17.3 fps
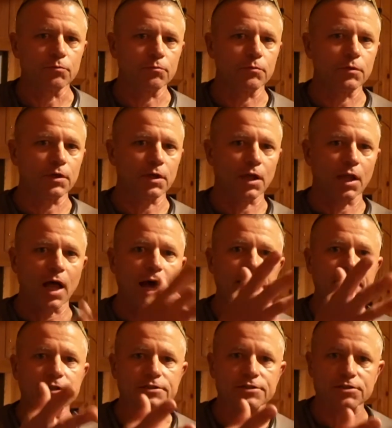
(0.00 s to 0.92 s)

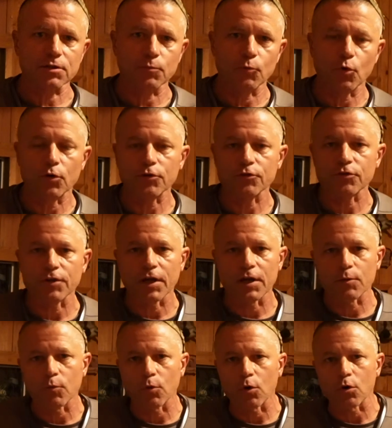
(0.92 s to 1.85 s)
enlighten someone to
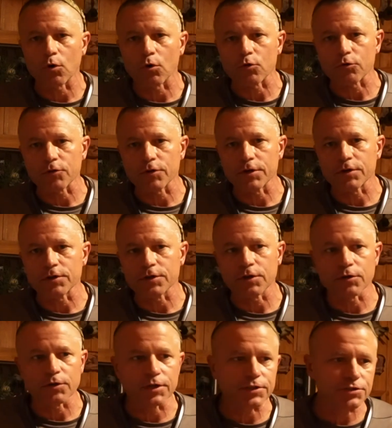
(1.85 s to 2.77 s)
that world. And you
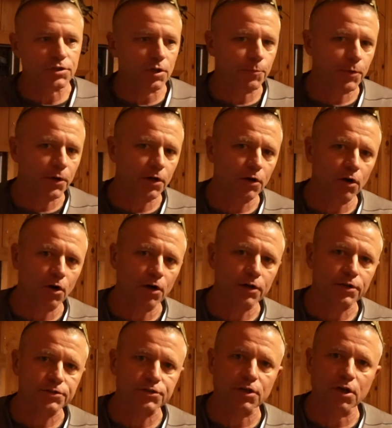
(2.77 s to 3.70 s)
know, he's up here in
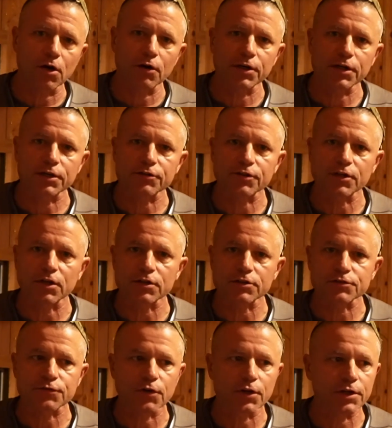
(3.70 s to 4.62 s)
Arkansas, he can tell
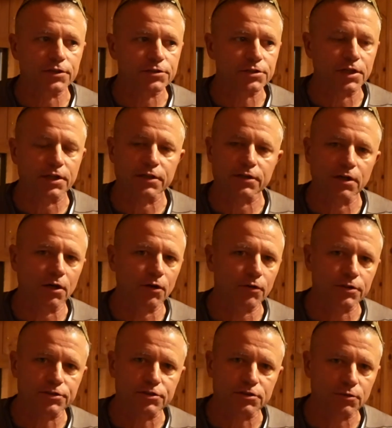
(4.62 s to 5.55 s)
his friends, hey, no,
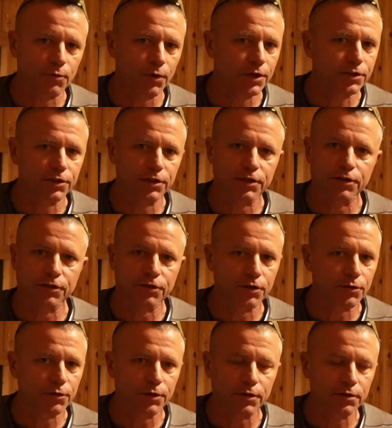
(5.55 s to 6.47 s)
this is the way you need to
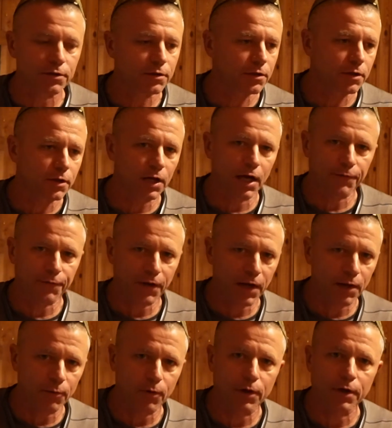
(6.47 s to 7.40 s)
do it, not
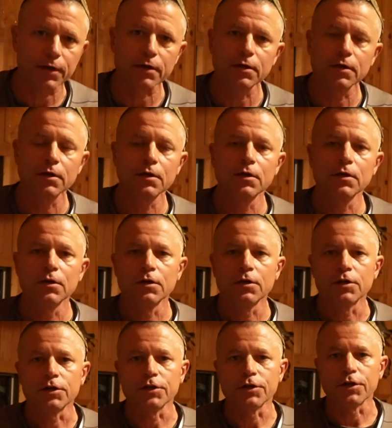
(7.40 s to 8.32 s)
that way.
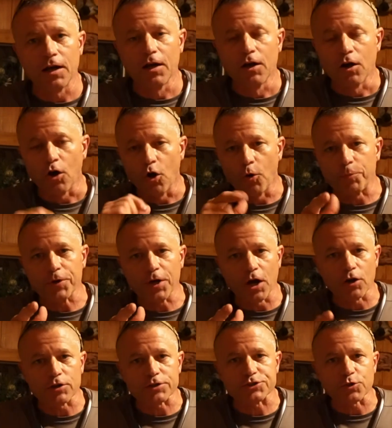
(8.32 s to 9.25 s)
And hope
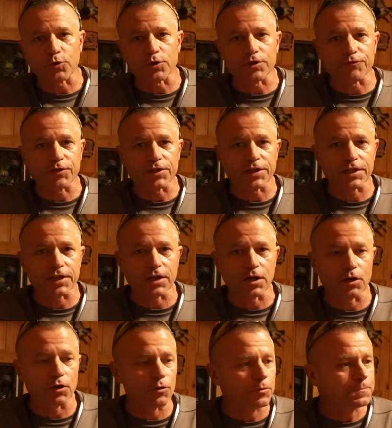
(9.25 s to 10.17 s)
y'all enjoyed the
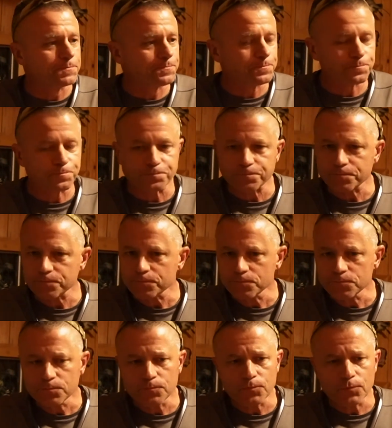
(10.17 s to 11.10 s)
video.
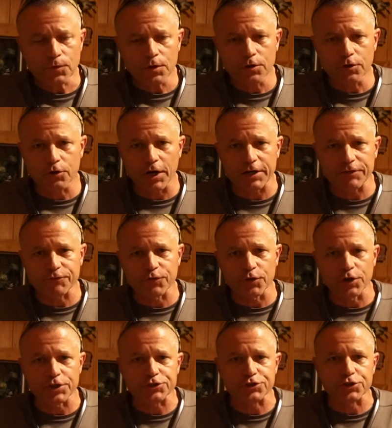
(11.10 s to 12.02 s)
Great
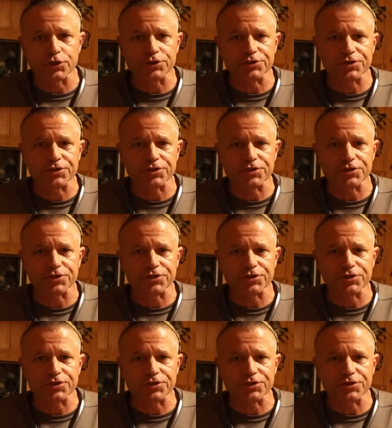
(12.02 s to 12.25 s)
footage, good